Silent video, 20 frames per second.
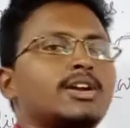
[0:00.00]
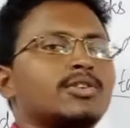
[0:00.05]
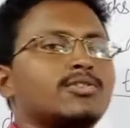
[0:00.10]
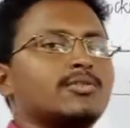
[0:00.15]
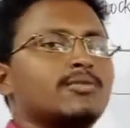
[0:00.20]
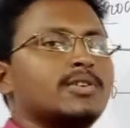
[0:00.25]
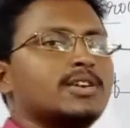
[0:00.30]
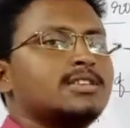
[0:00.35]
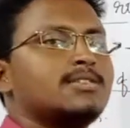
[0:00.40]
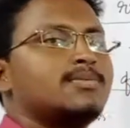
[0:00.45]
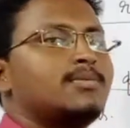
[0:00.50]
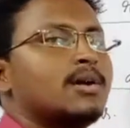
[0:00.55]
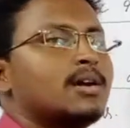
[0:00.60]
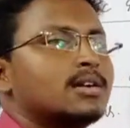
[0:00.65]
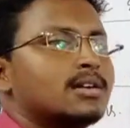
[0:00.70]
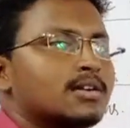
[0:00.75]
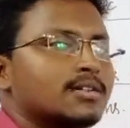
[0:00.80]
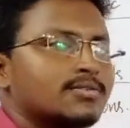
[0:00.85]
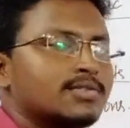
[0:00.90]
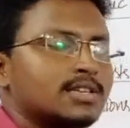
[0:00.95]
which part
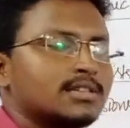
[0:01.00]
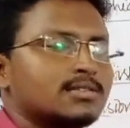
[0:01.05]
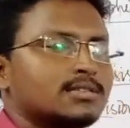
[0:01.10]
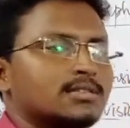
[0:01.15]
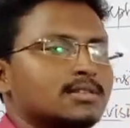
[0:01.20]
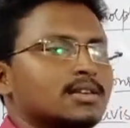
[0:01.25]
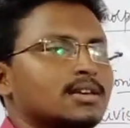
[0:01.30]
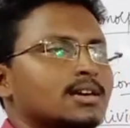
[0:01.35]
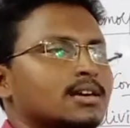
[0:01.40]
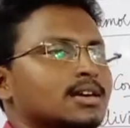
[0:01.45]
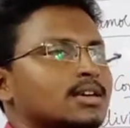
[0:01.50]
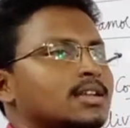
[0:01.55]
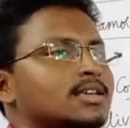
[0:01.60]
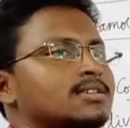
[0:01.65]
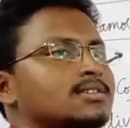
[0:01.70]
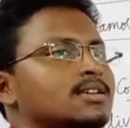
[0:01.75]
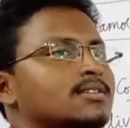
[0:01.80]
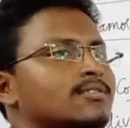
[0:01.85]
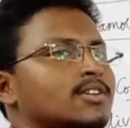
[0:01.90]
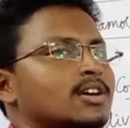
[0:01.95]
of this
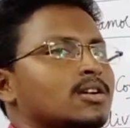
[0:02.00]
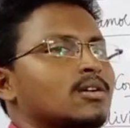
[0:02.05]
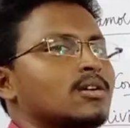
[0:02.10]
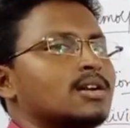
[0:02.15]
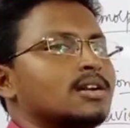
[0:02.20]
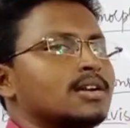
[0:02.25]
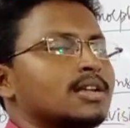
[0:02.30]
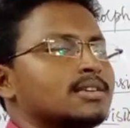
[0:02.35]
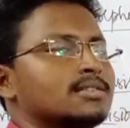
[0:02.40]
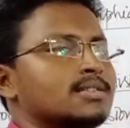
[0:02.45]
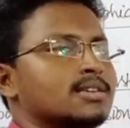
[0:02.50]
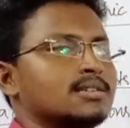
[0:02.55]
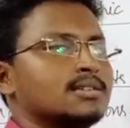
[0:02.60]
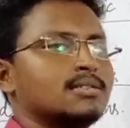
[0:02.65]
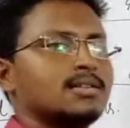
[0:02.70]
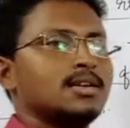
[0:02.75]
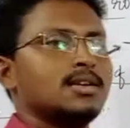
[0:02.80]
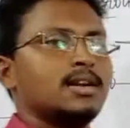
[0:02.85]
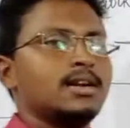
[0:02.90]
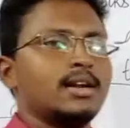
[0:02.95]
region we call it as this
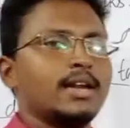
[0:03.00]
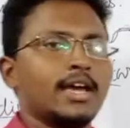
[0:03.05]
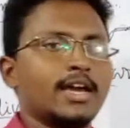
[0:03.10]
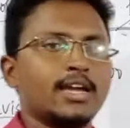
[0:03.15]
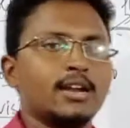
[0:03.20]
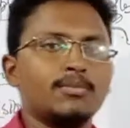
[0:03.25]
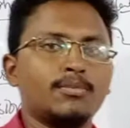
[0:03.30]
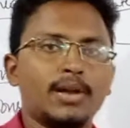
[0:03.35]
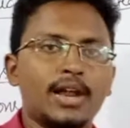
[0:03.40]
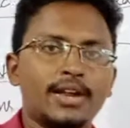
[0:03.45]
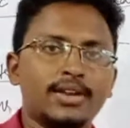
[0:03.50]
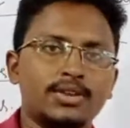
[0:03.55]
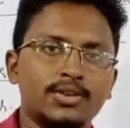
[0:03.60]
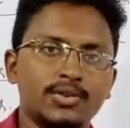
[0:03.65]
Deccan Plateau.